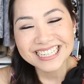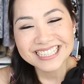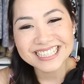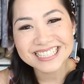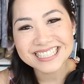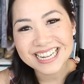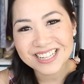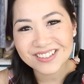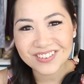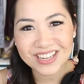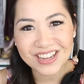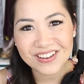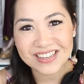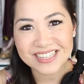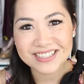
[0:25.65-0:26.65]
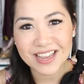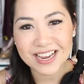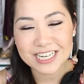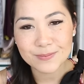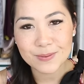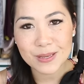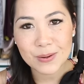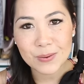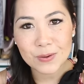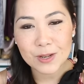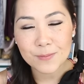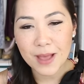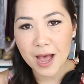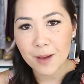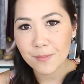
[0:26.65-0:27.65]
So today's video is going to be
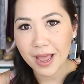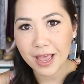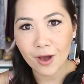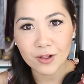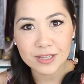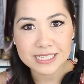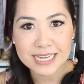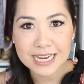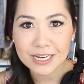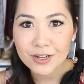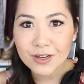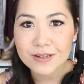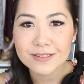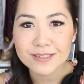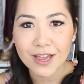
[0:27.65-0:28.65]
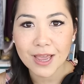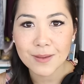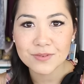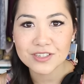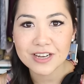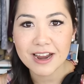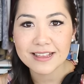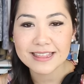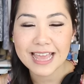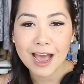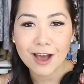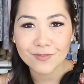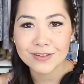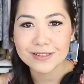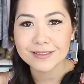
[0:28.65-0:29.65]
all about my holiday looks. So I'm sharing the
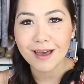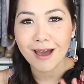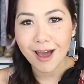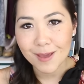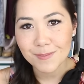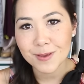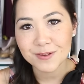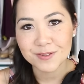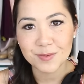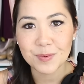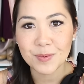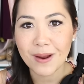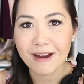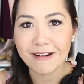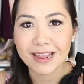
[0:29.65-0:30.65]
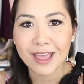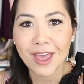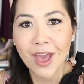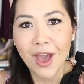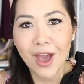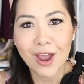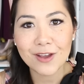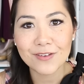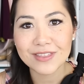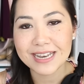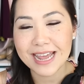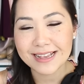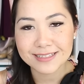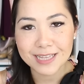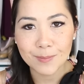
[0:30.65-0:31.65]
outfits that I'm going to be wearing over the
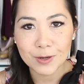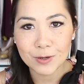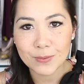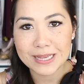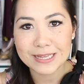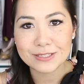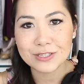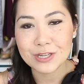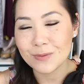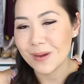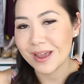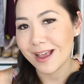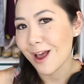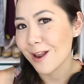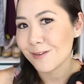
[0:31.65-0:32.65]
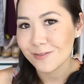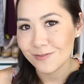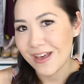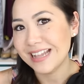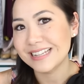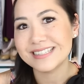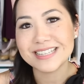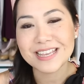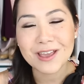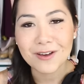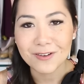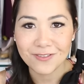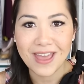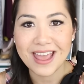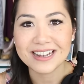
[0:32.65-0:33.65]
next couple of weeks to my kind of fancy
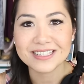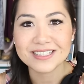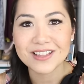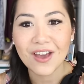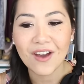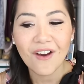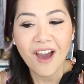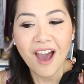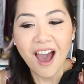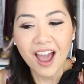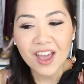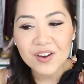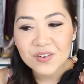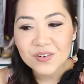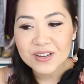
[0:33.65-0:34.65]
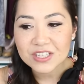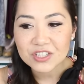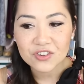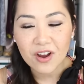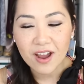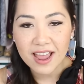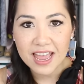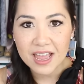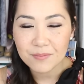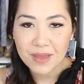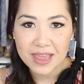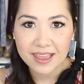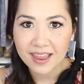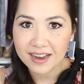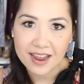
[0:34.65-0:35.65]
event. So I always try and
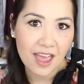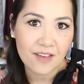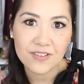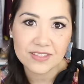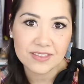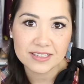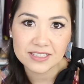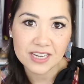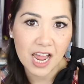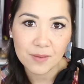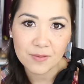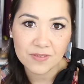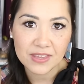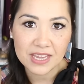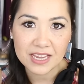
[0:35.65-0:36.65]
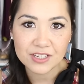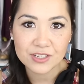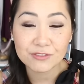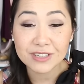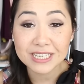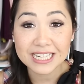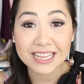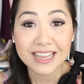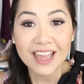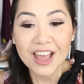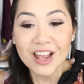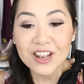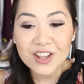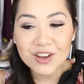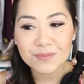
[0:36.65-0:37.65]
make an effort this time of year to really
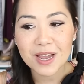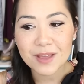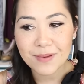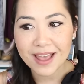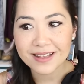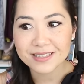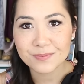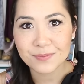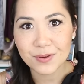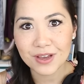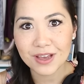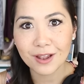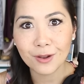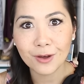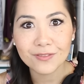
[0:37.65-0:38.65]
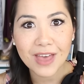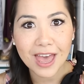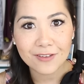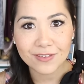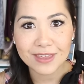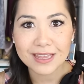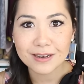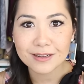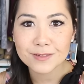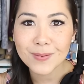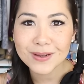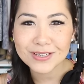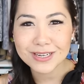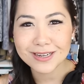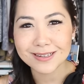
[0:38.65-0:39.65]
look my best and put a lot of effort in,
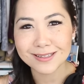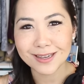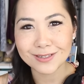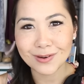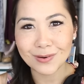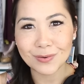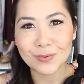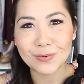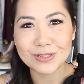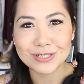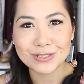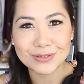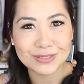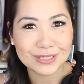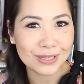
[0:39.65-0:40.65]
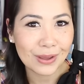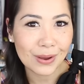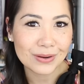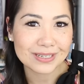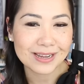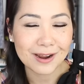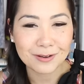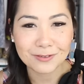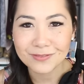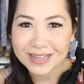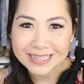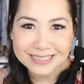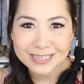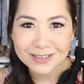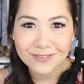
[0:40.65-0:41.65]
especially because I don't always usually go to kind of
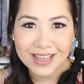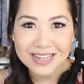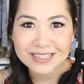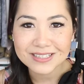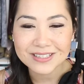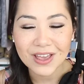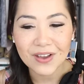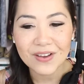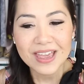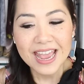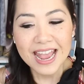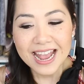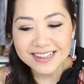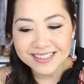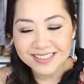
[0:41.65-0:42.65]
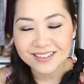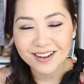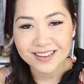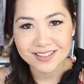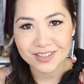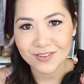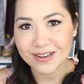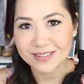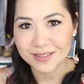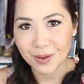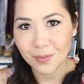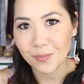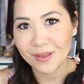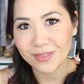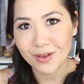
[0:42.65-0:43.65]
fancy events, so it's nice to dress
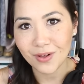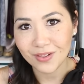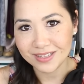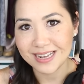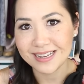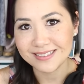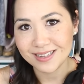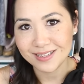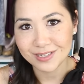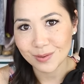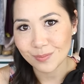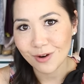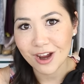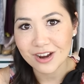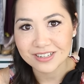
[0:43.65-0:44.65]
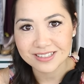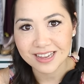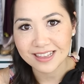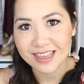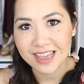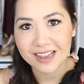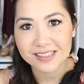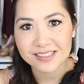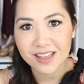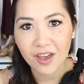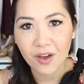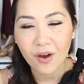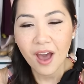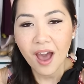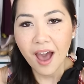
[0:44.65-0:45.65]
up when the holiday season approaches, I think.
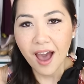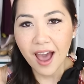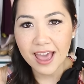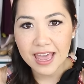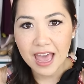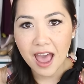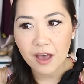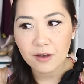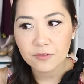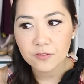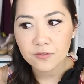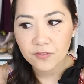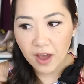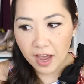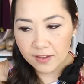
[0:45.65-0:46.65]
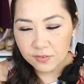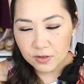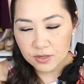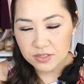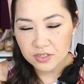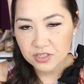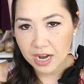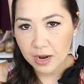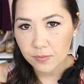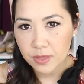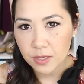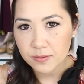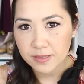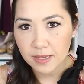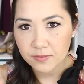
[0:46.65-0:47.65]
So I have five looks to share with
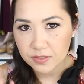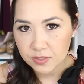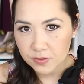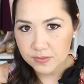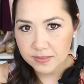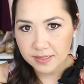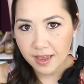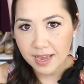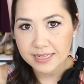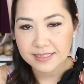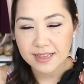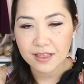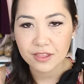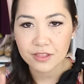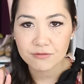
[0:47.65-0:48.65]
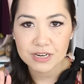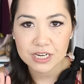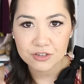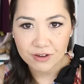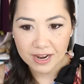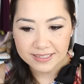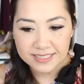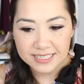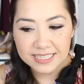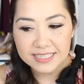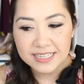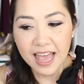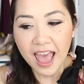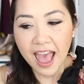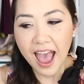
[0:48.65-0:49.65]
you. So I have two skirts and three
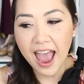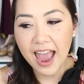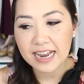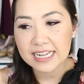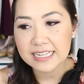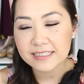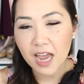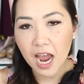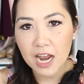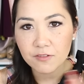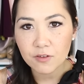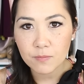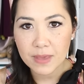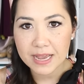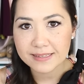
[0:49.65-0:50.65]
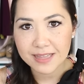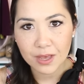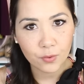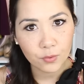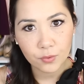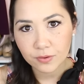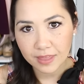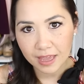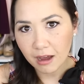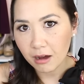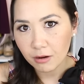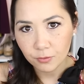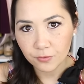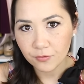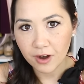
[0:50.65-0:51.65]
dresses, and it's kind of a mix. That all they are
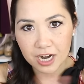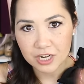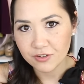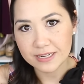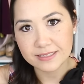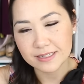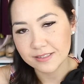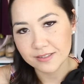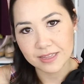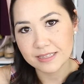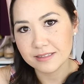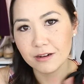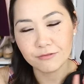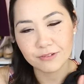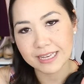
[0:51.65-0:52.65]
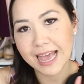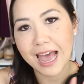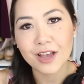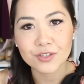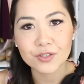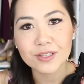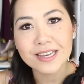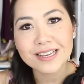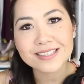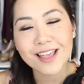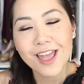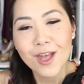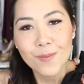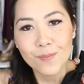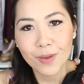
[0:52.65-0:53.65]
all very dressy, so these aren't really casual looks,
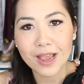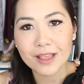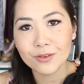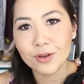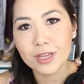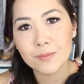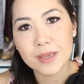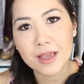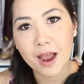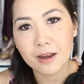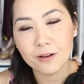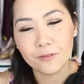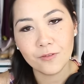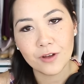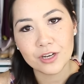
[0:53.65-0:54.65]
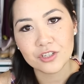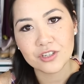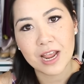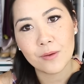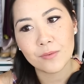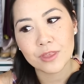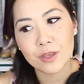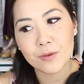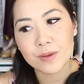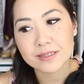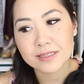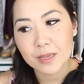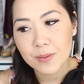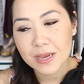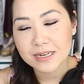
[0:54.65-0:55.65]
but I thought it'd be kind of fun to share with you
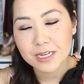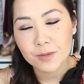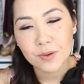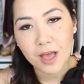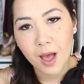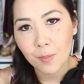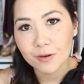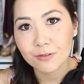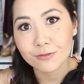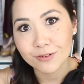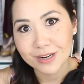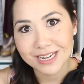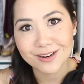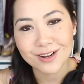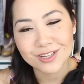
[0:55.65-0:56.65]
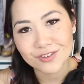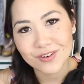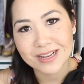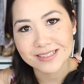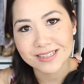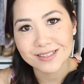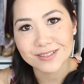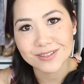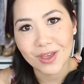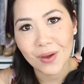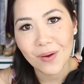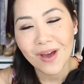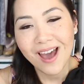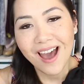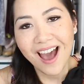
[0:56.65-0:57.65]
because I picked up a couple of really nice dresses,
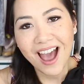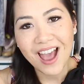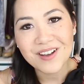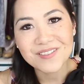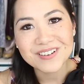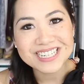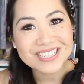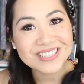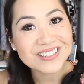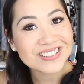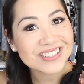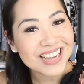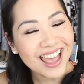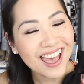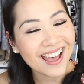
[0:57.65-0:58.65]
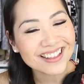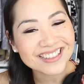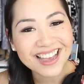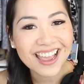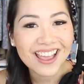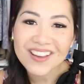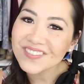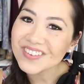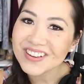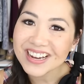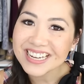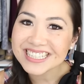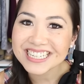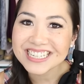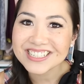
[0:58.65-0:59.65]
so I wanted to share. I hope you
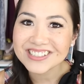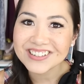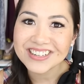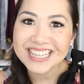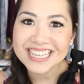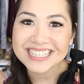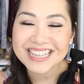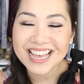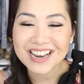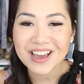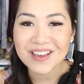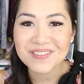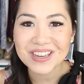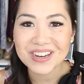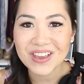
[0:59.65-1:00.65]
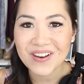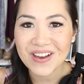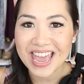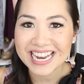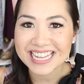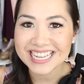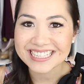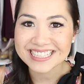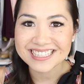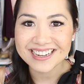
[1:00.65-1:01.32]
guys enjoy this, and I'm gonna go ahead and get